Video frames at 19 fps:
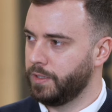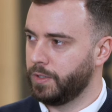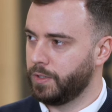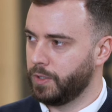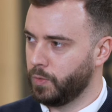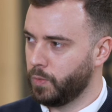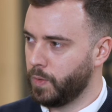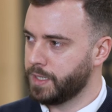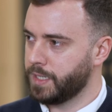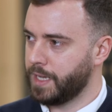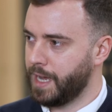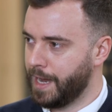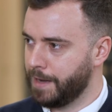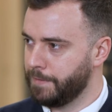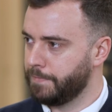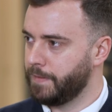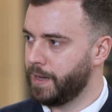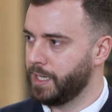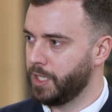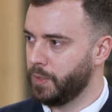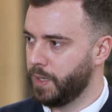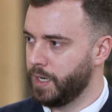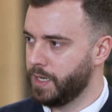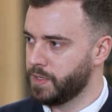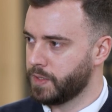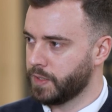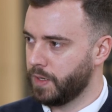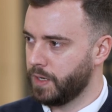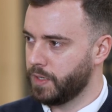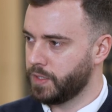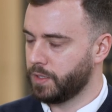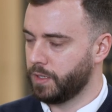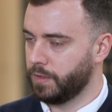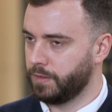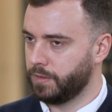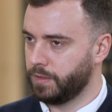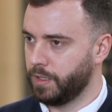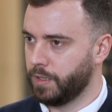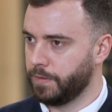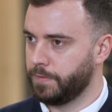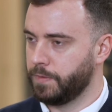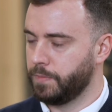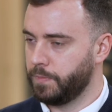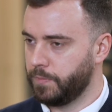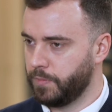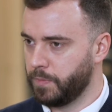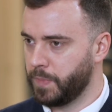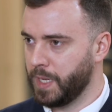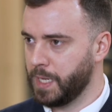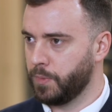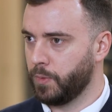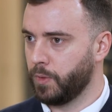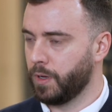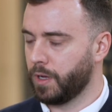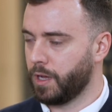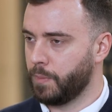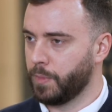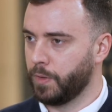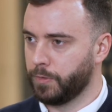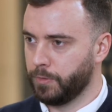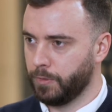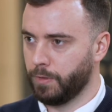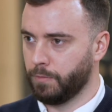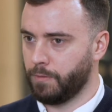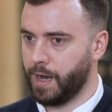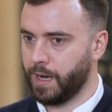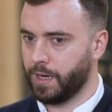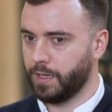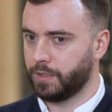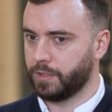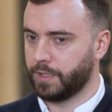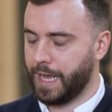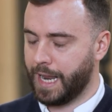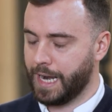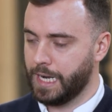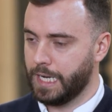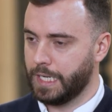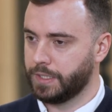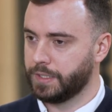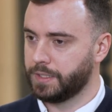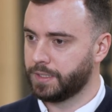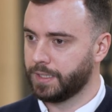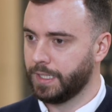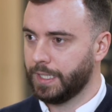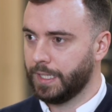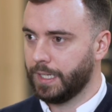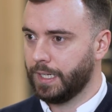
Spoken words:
you can always add value and insight. So, for people that are coming through the ranks and analysts,